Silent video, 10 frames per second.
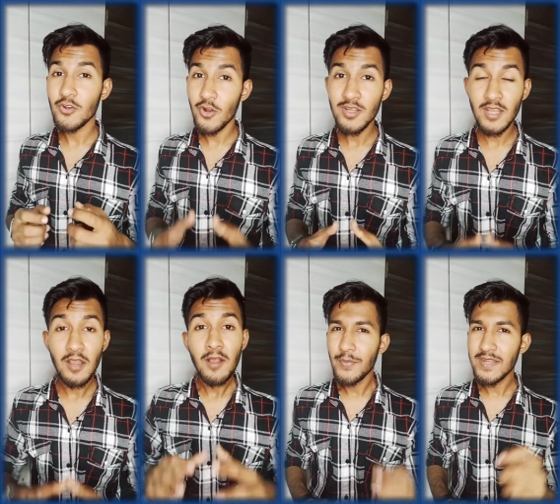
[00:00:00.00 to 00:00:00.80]

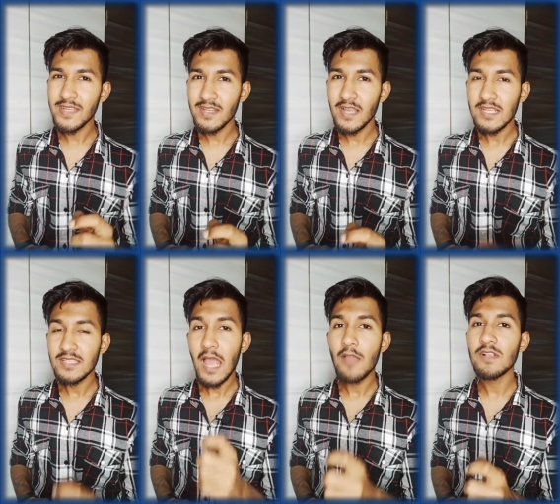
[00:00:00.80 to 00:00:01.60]
content but here guys
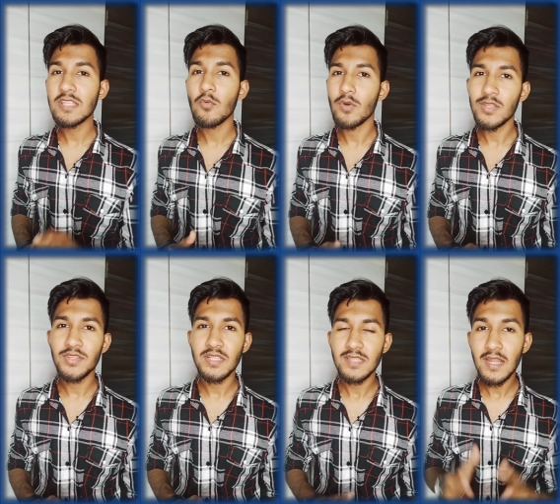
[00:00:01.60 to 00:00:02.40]
i will say one
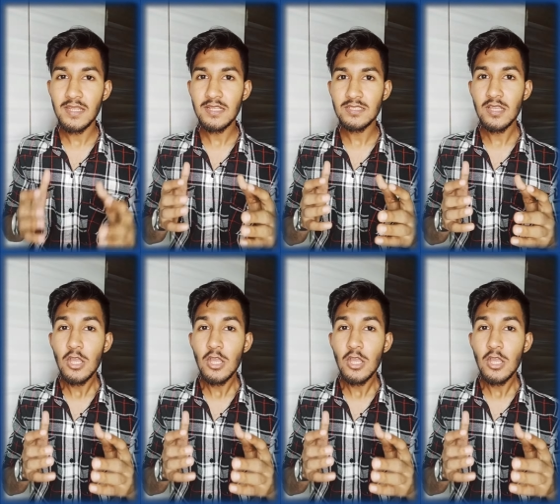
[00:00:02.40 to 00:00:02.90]
thing that is